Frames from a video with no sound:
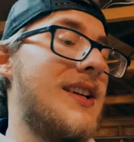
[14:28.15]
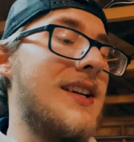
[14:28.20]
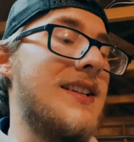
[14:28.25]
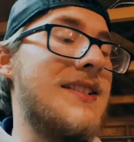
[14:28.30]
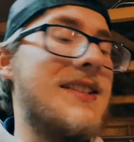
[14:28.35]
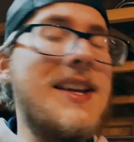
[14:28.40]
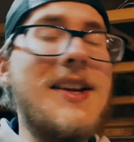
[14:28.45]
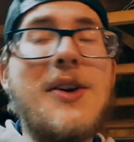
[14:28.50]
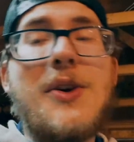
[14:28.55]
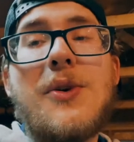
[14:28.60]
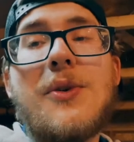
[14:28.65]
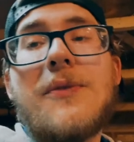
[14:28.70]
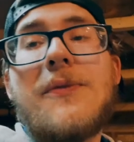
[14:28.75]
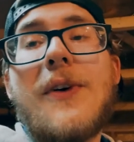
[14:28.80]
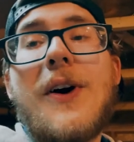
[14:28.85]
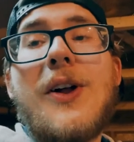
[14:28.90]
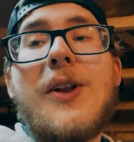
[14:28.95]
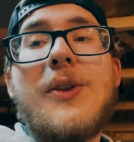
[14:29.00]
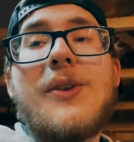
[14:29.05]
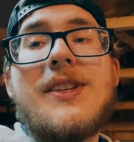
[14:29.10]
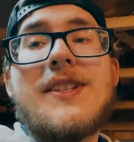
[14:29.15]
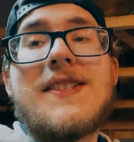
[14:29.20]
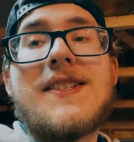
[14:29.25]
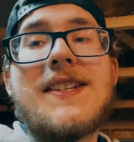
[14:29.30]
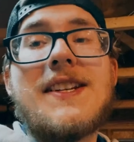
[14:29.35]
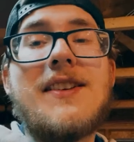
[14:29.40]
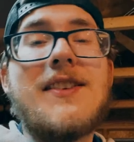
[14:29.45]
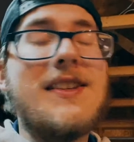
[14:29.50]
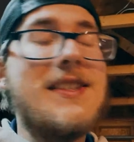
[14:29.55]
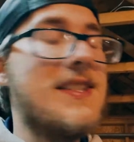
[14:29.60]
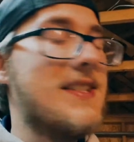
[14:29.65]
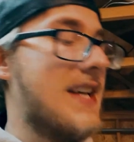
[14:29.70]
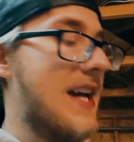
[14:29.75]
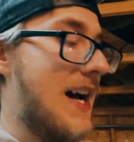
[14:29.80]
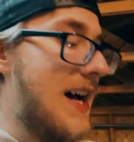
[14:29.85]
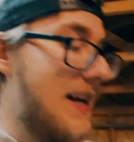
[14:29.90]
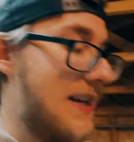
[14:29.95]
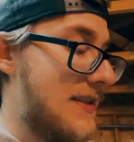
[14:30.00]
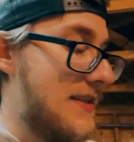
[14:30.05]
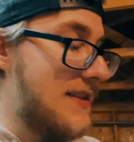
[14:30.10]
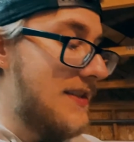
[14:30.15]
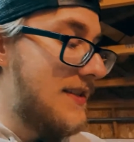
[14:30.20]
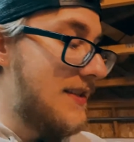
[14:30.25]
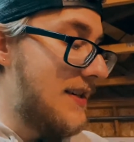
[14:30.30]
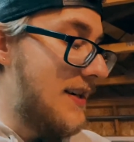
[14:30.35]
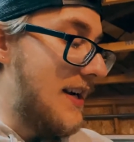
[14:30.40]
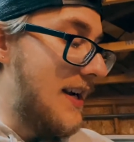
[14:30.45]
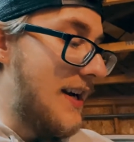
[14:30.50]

continue to follow this series, guys.